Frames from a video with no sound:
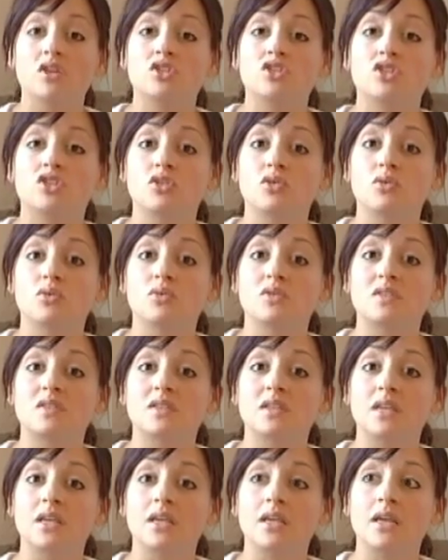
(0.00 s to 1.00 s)
to
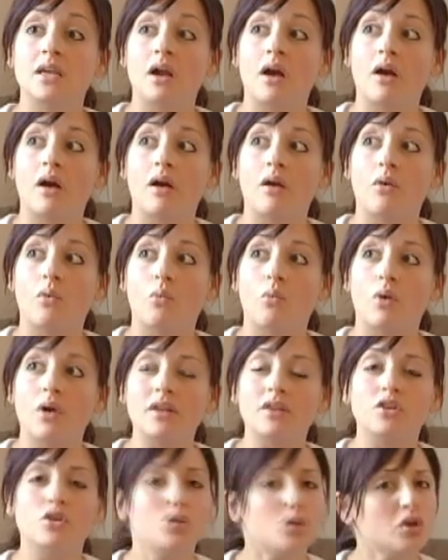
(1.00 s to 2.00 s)
see
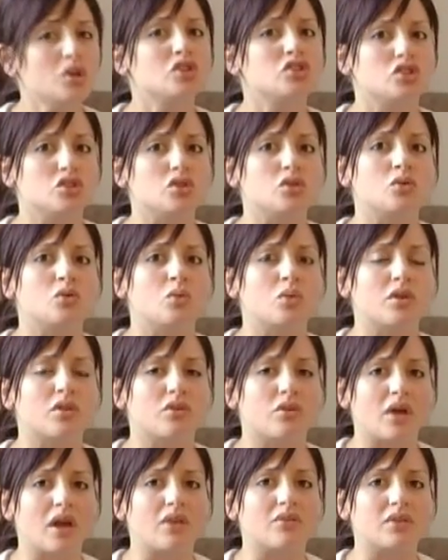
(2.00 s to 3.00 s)
what you can do
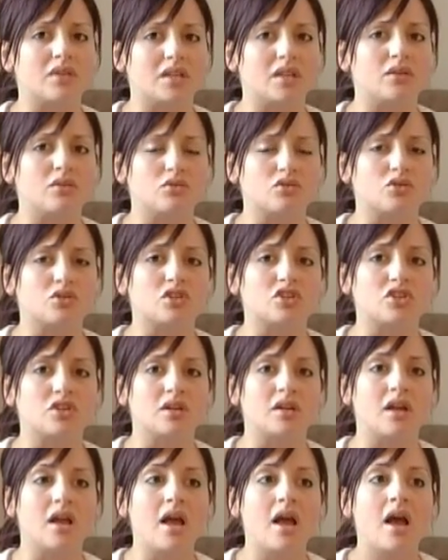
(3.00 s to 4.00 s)
with your everyday
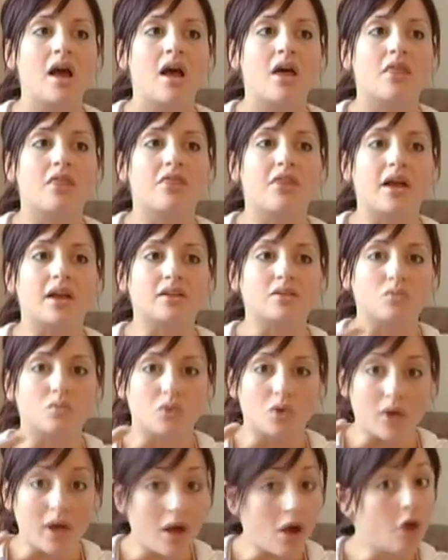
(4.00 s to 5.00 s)
nutrition that
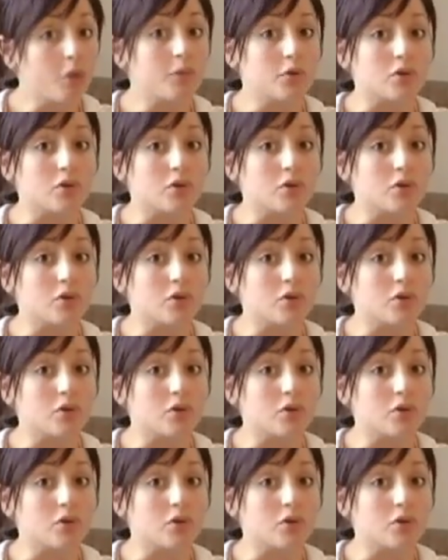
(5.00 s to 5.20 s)
will help